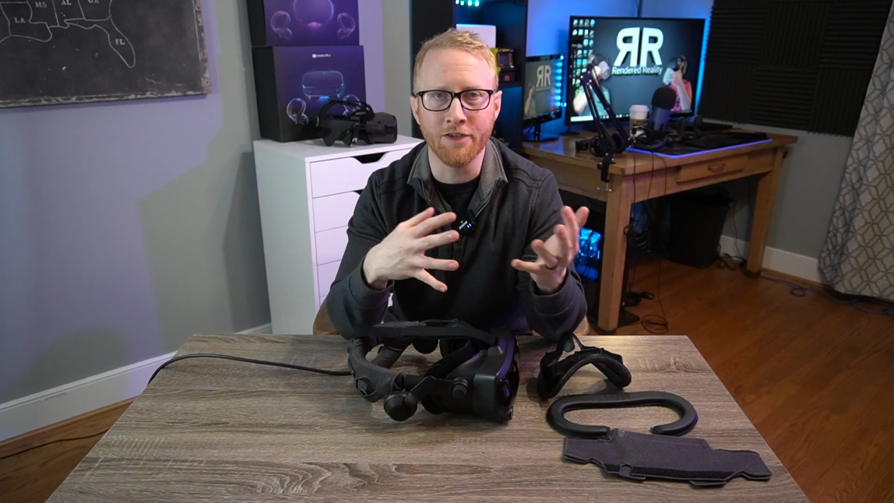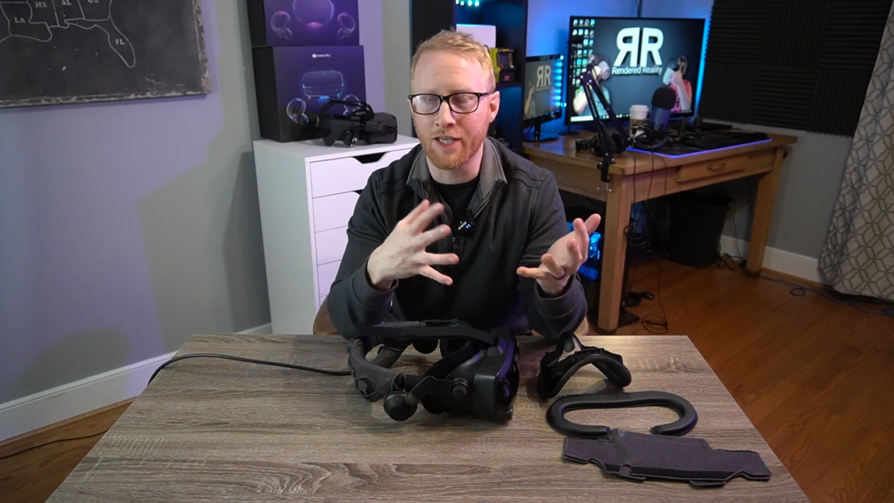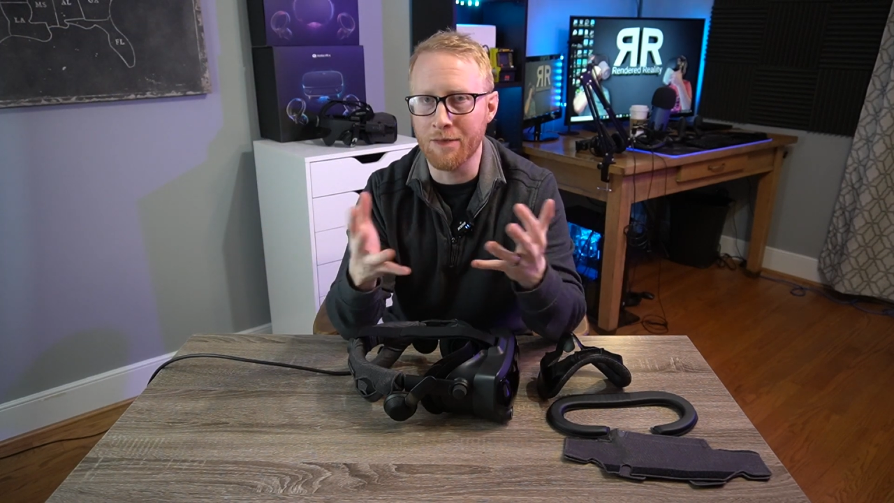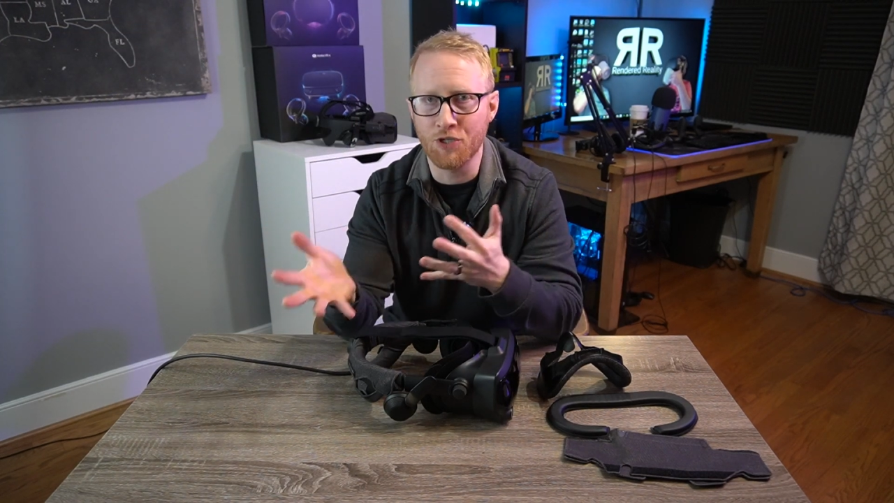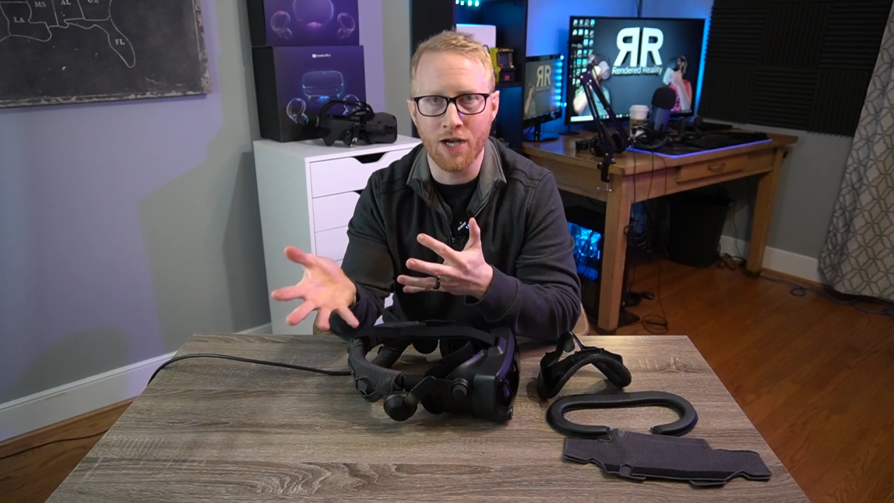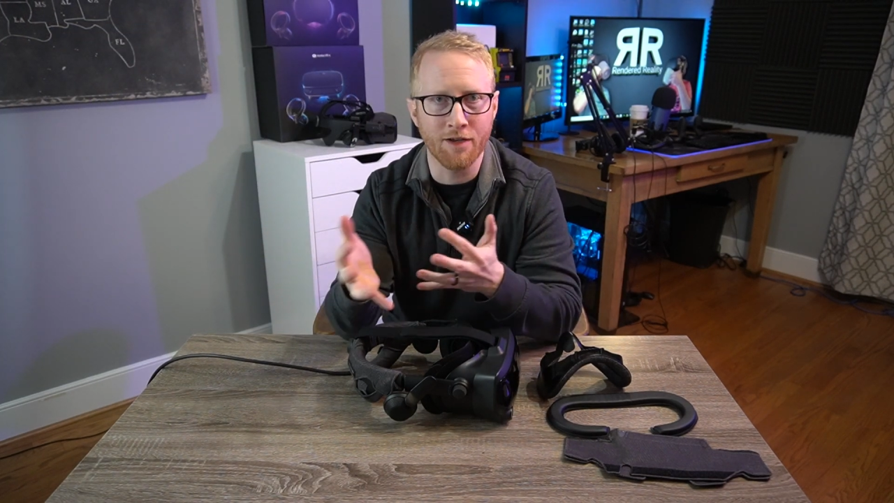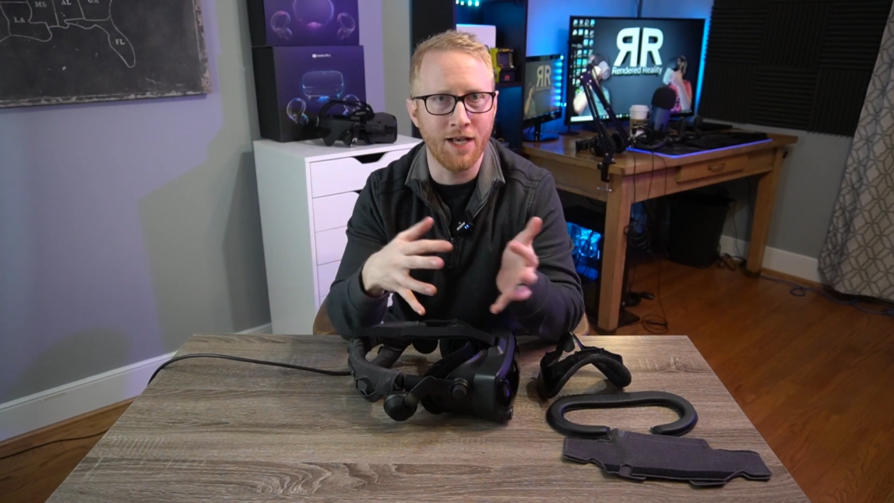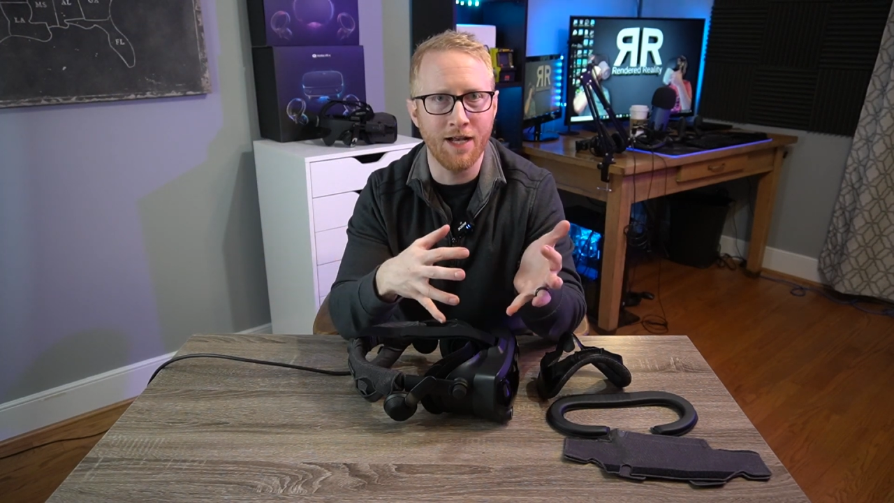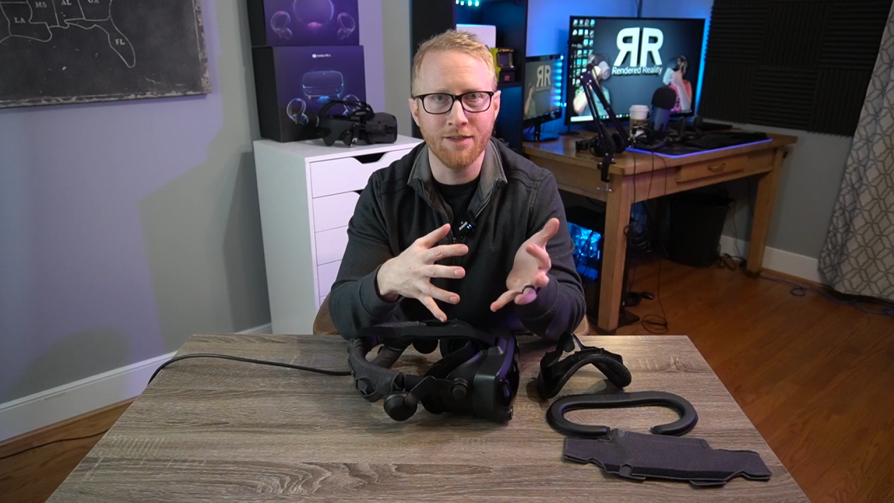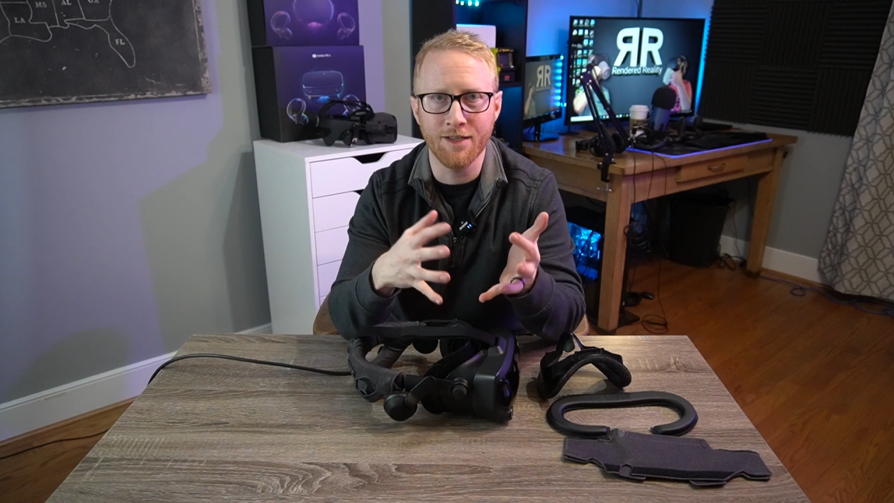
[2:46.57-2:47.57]
you keep sharing the
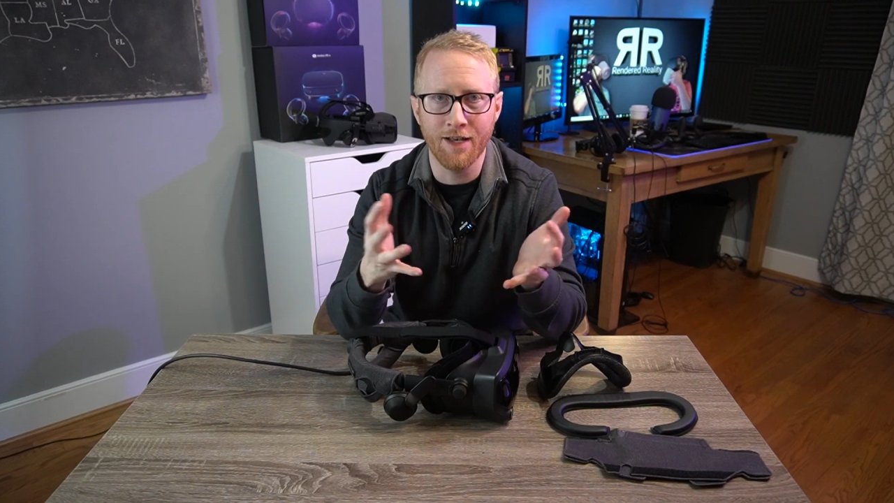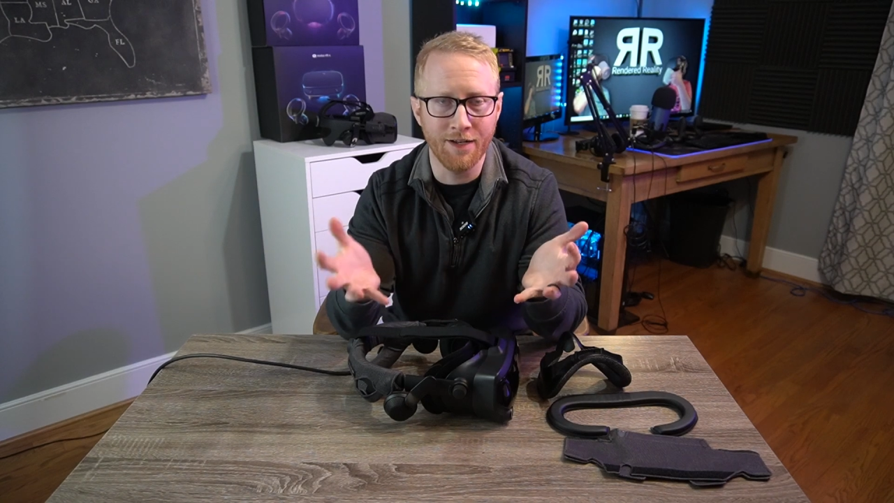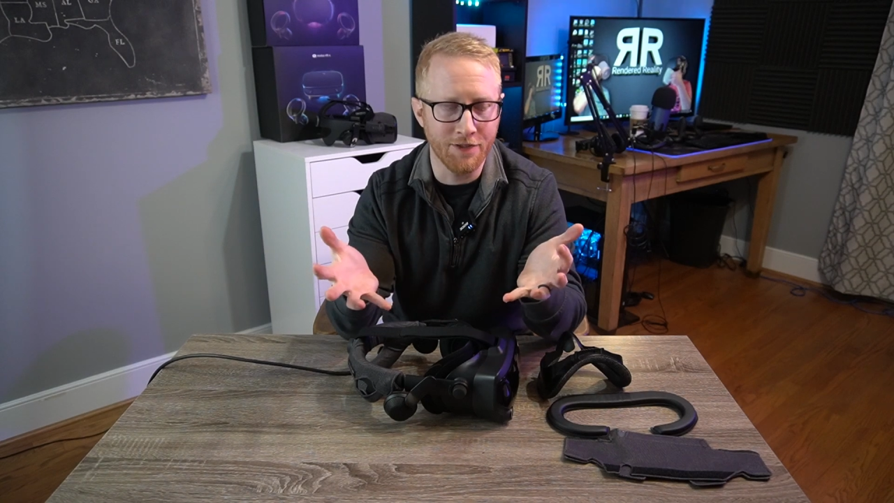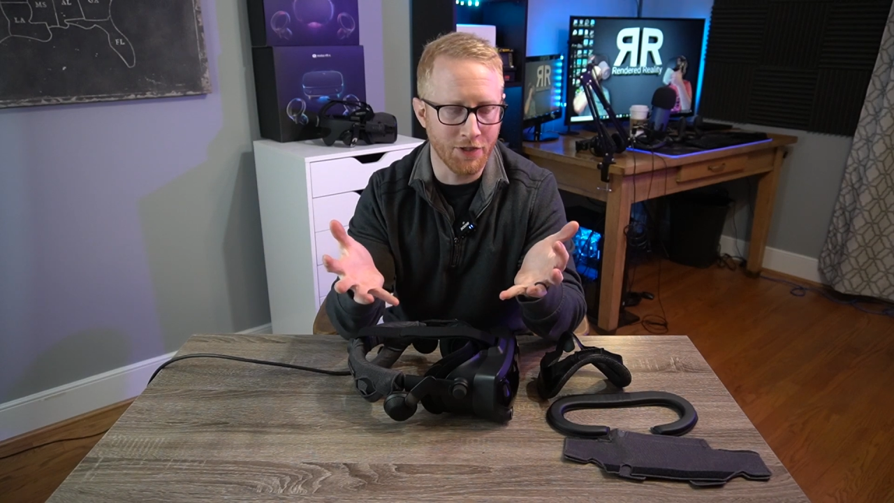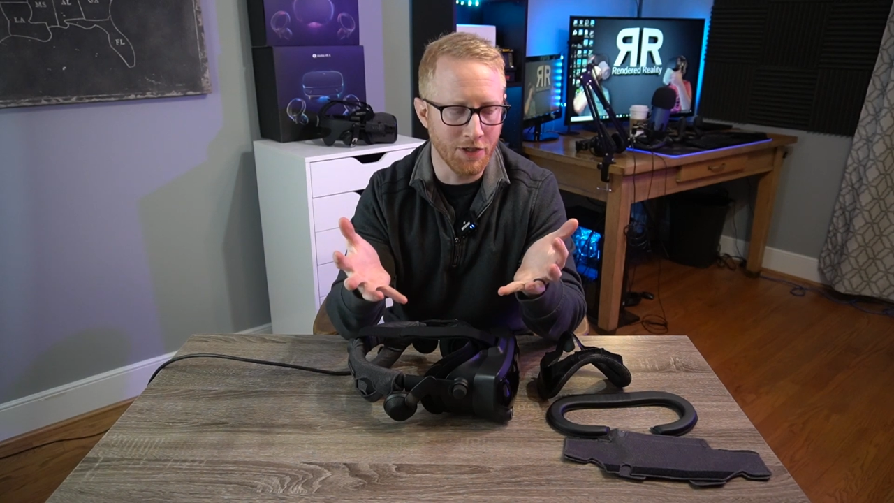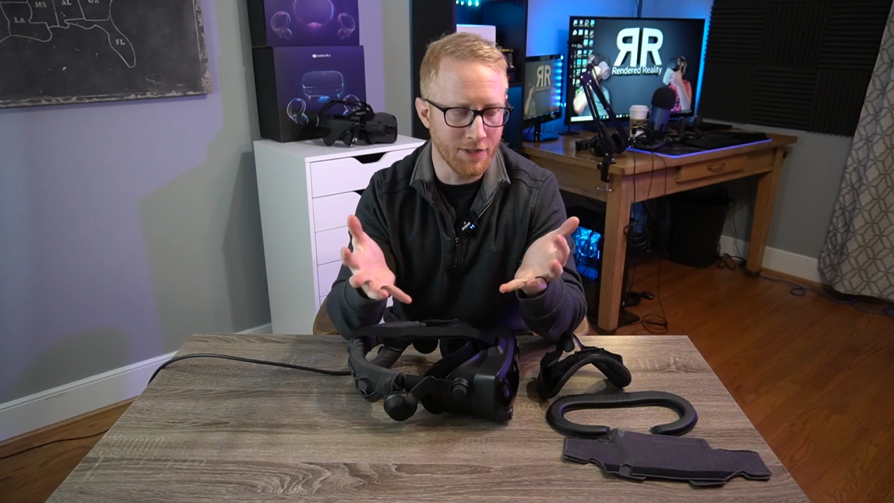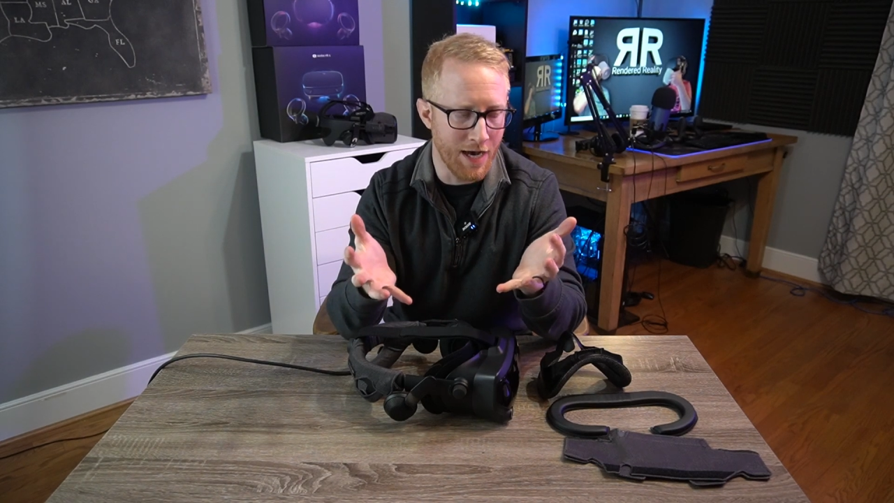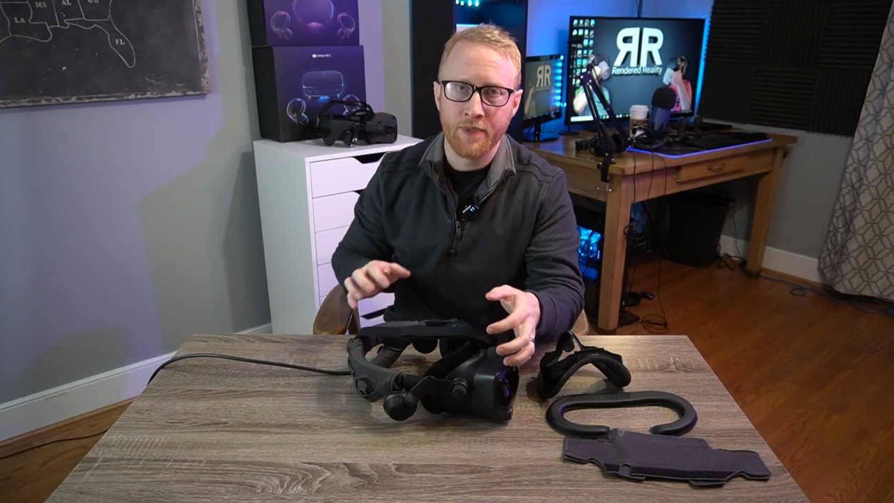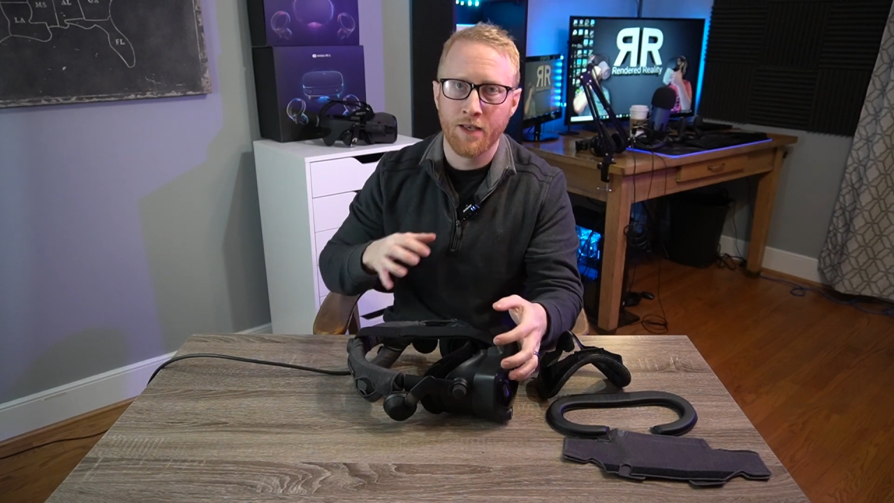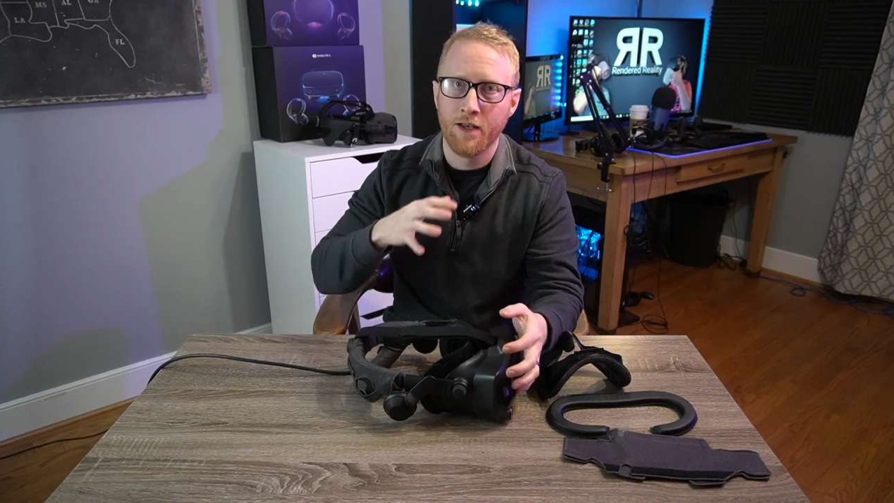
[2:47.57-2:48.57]
headset, it's a good
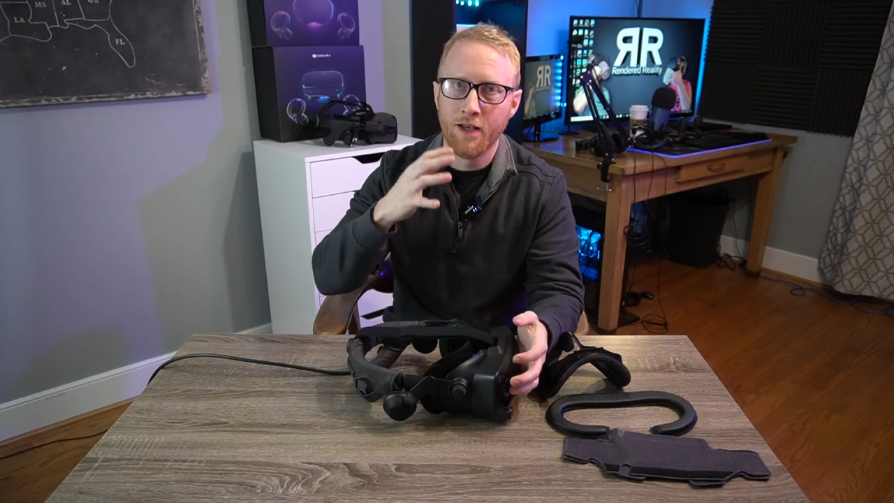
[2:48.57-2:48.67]
time.